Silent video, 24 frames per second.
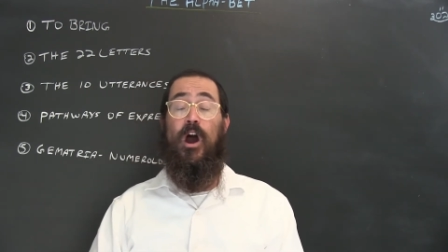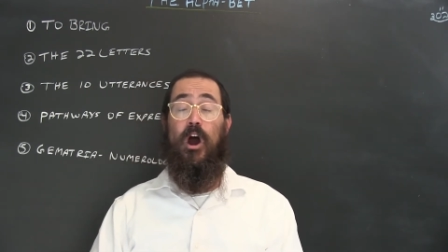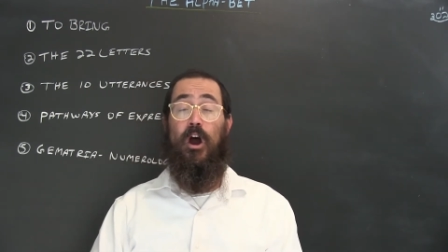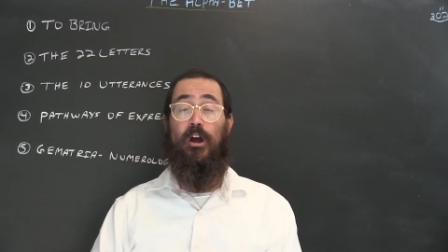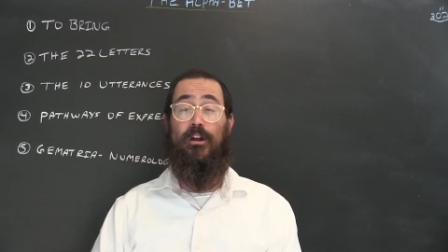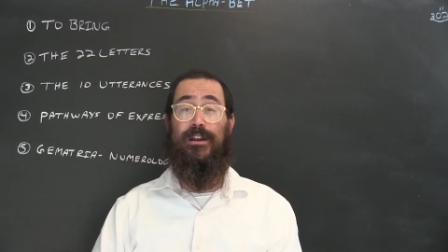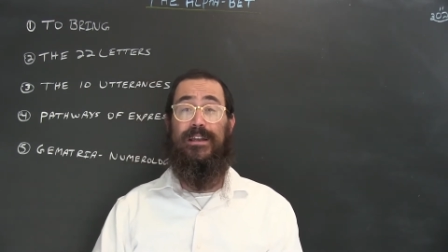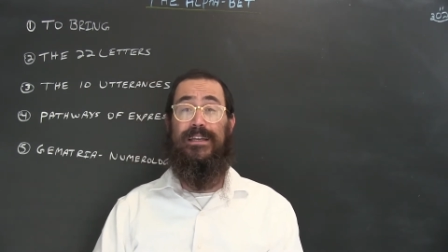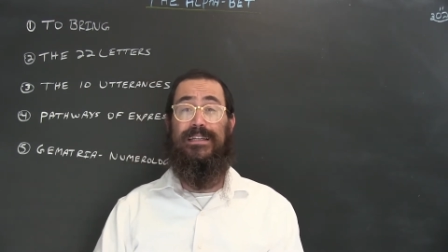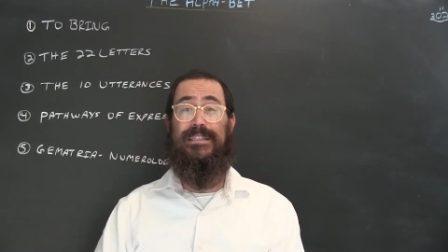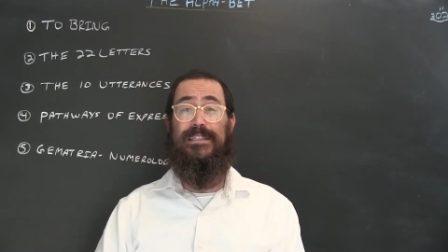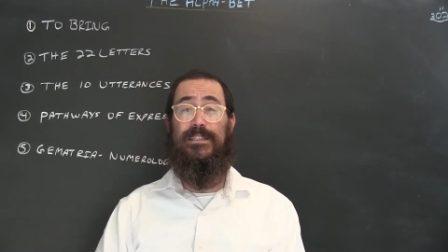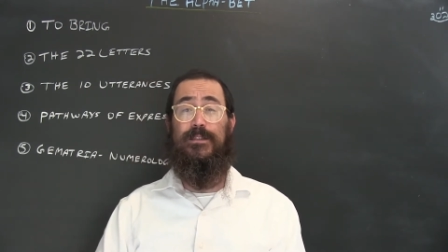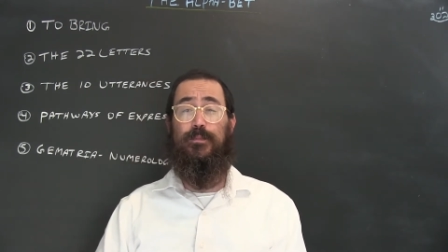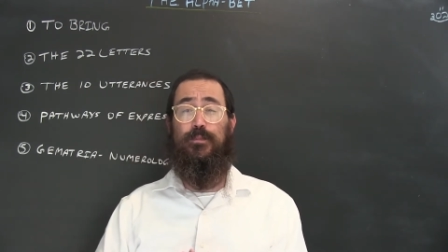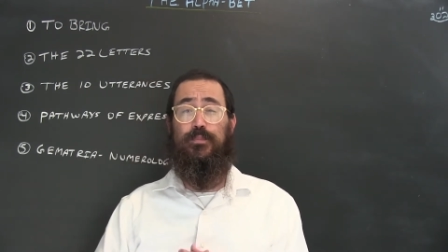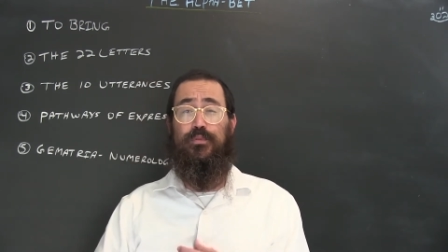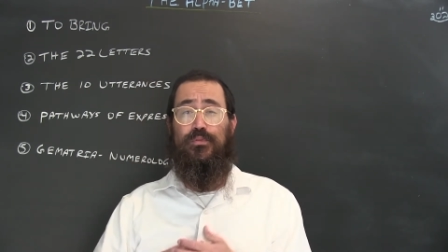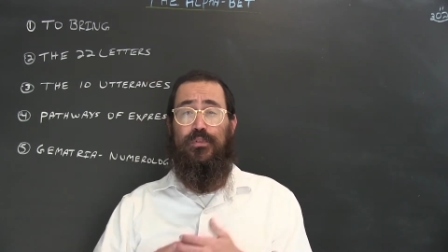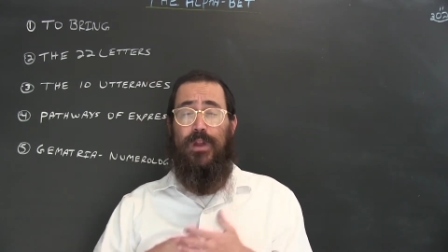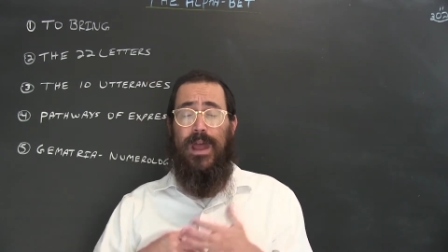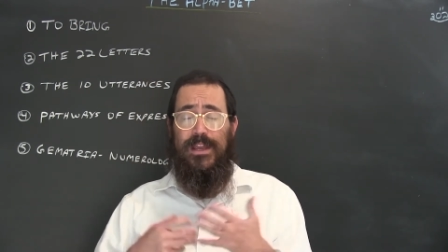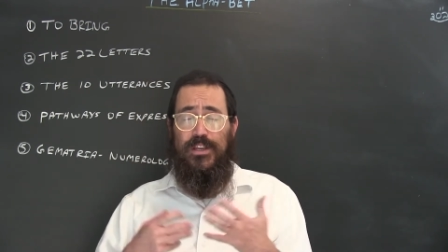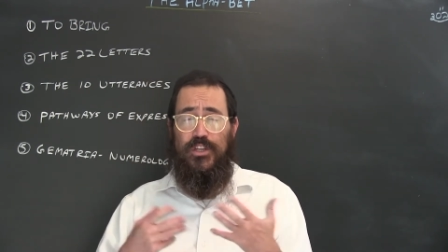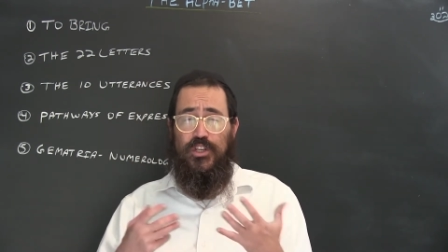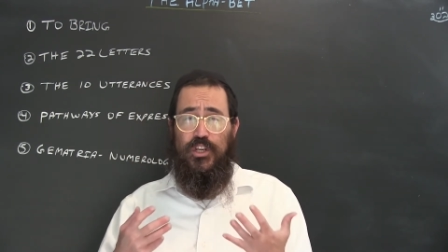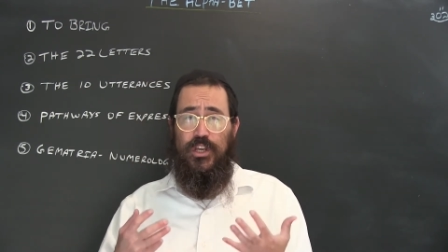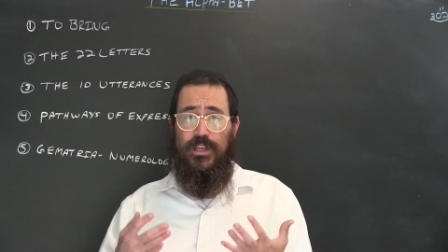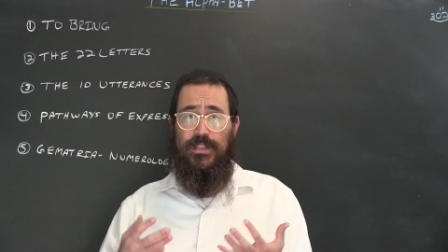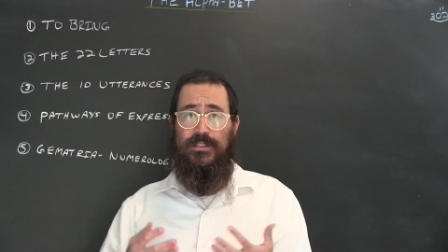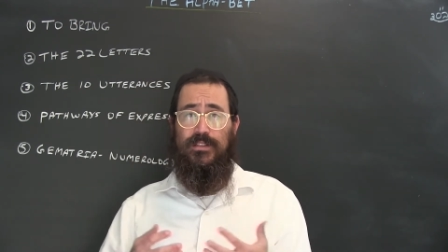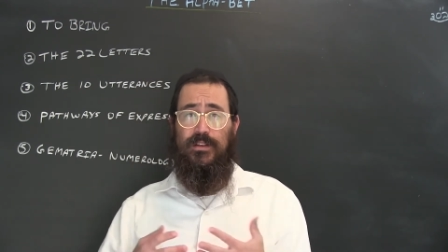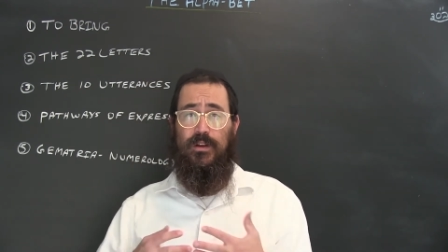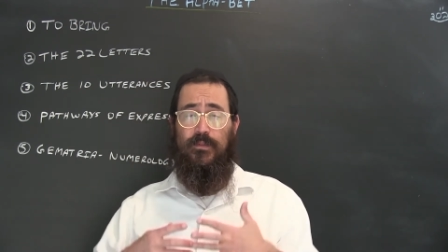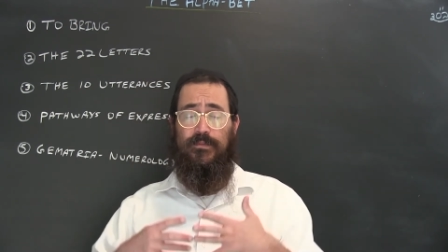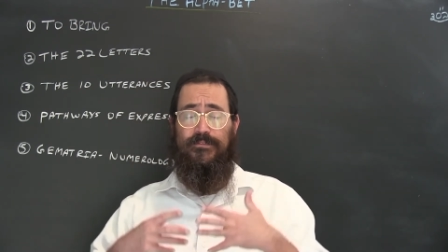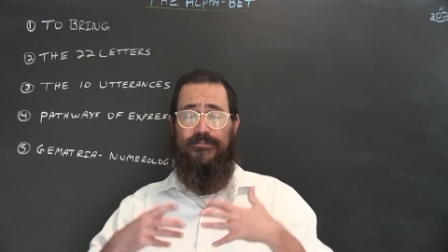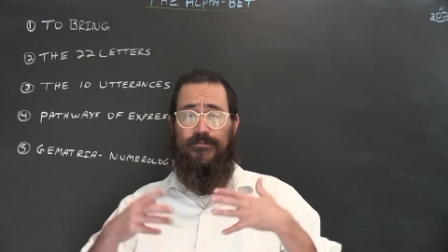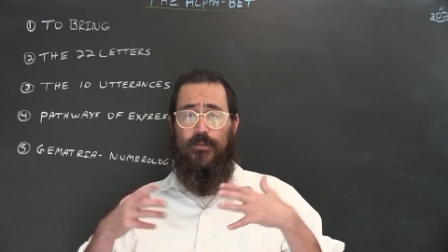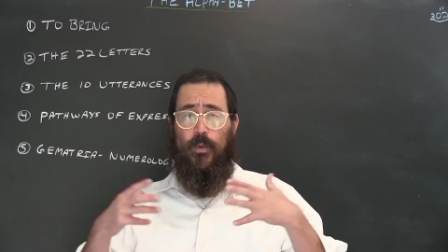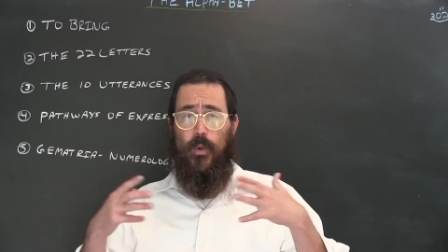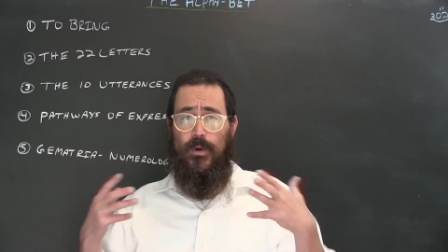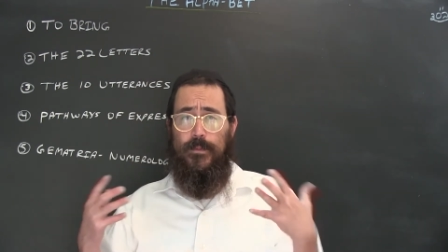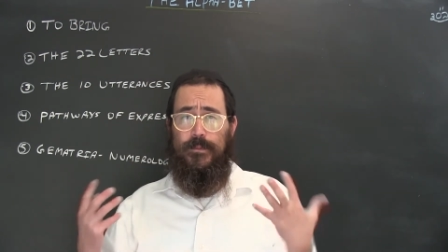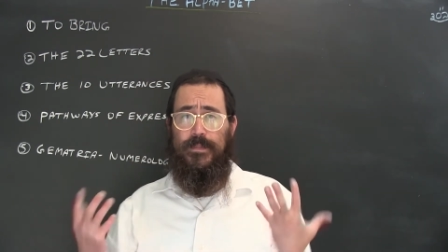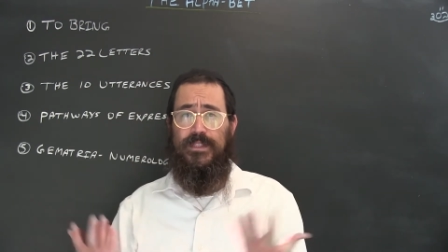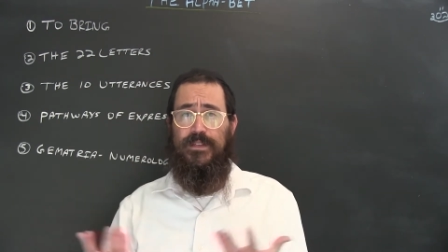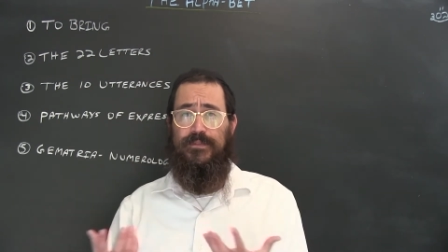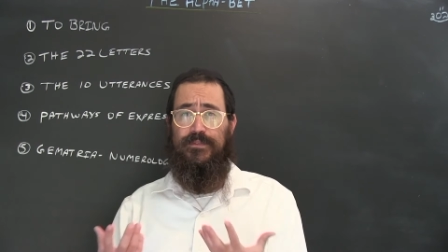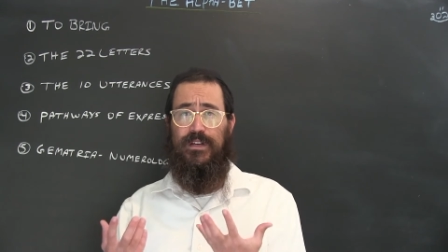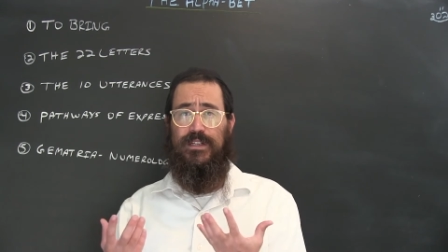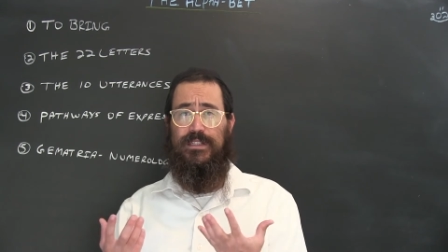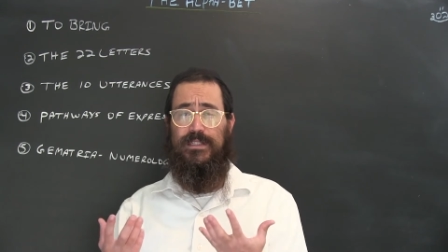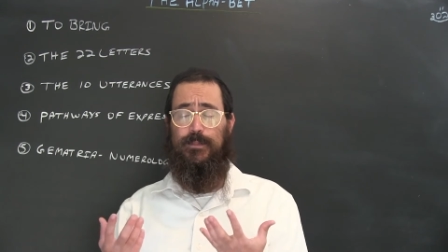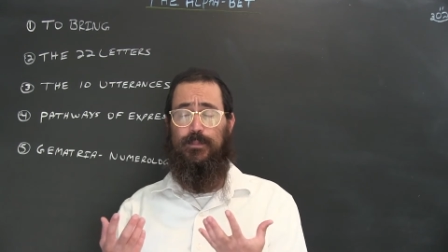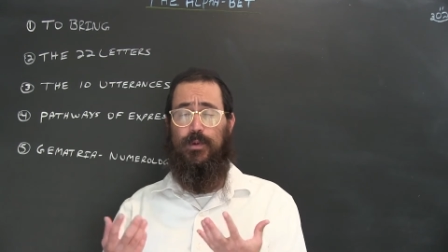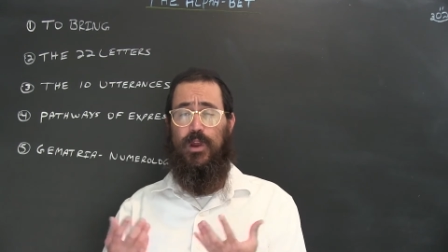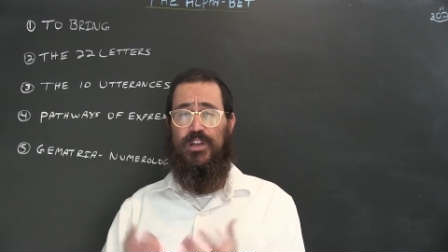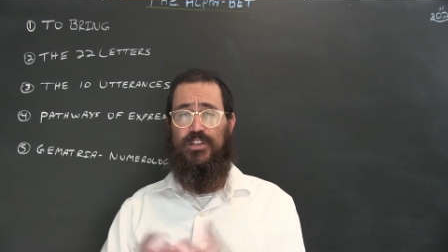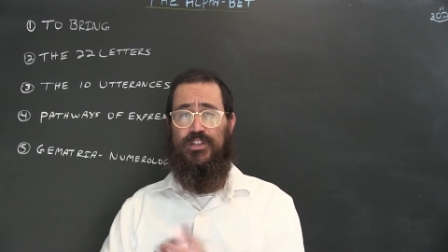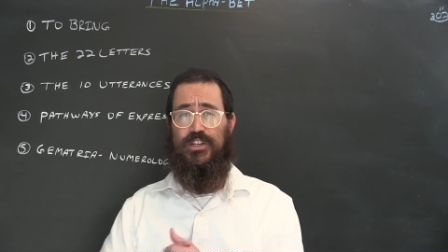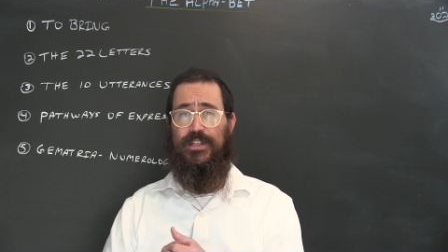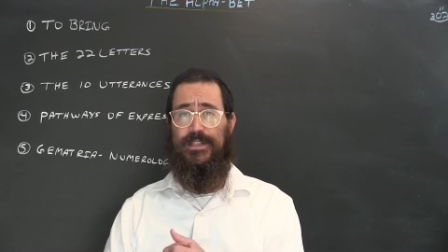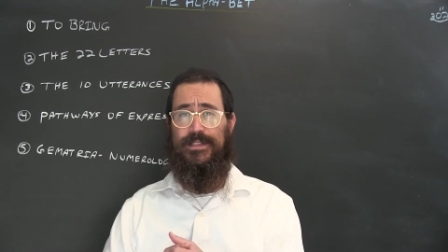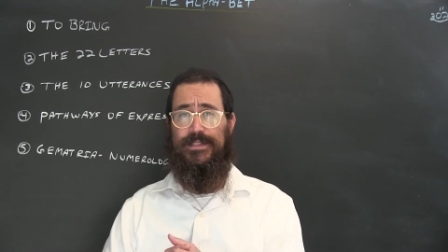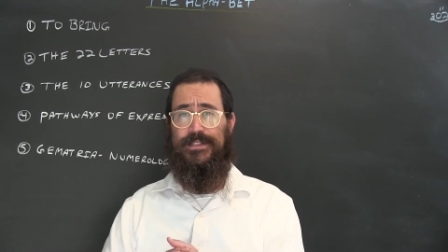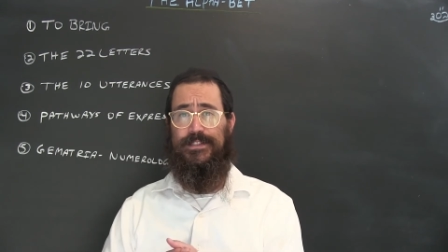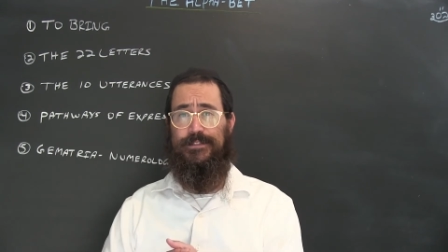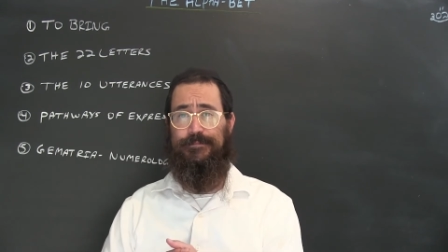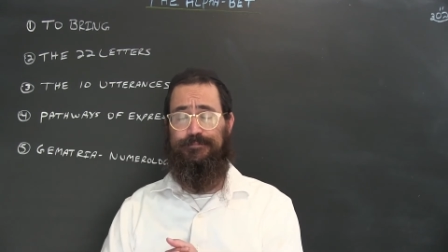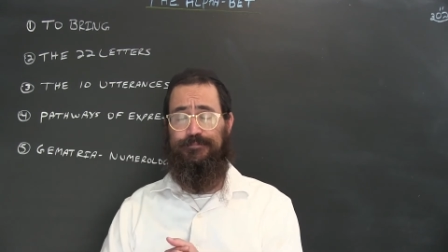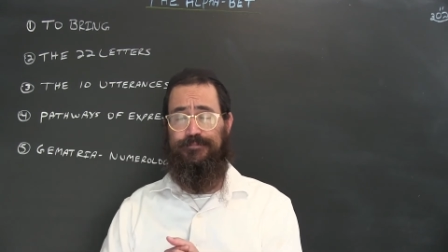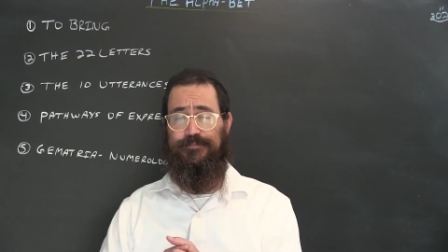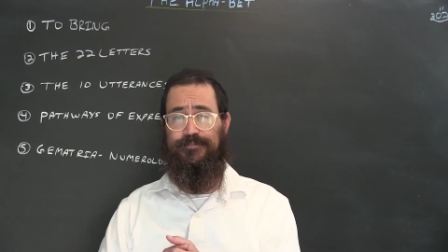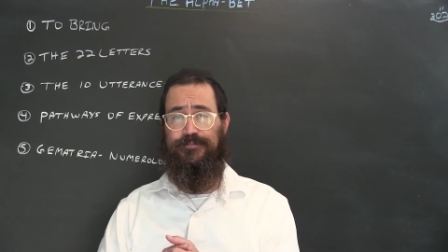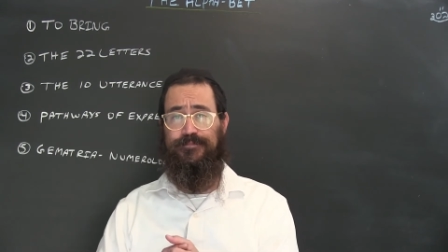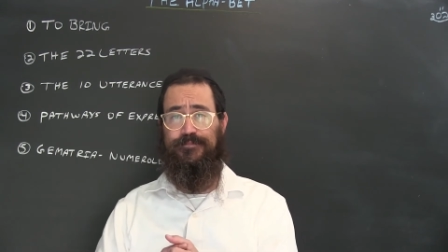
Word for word: are expressions, are forms of expressions